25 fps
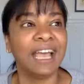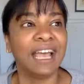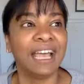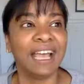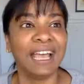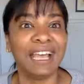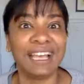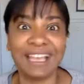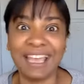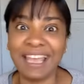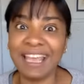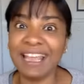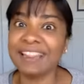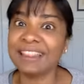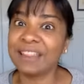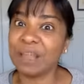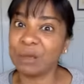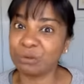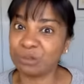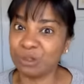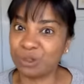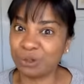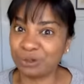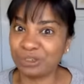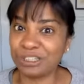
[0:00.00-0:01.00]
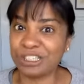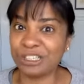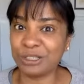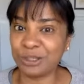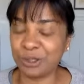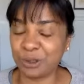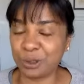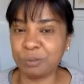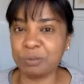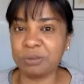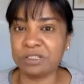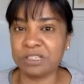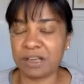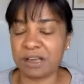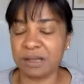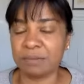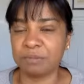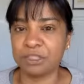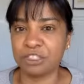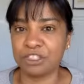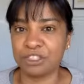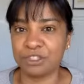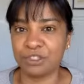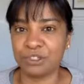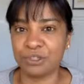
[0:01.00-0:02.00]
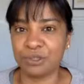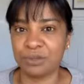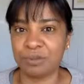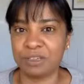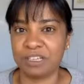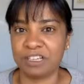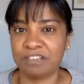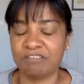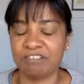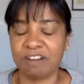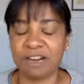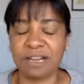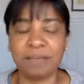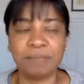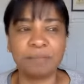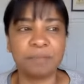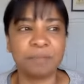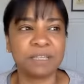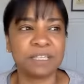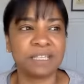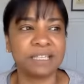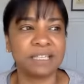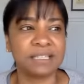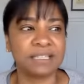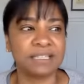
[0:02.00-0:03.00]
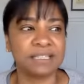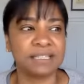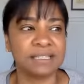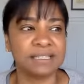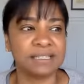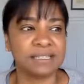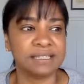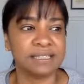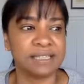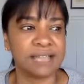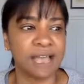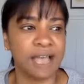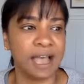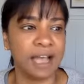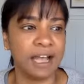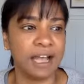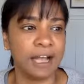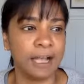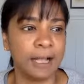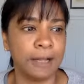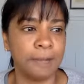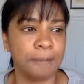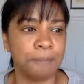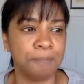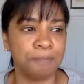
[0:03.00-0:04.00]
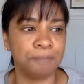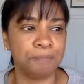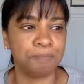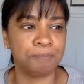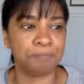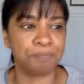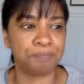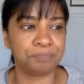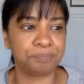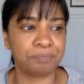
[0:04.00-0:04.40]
Again, that was really super time consuming, right? Because you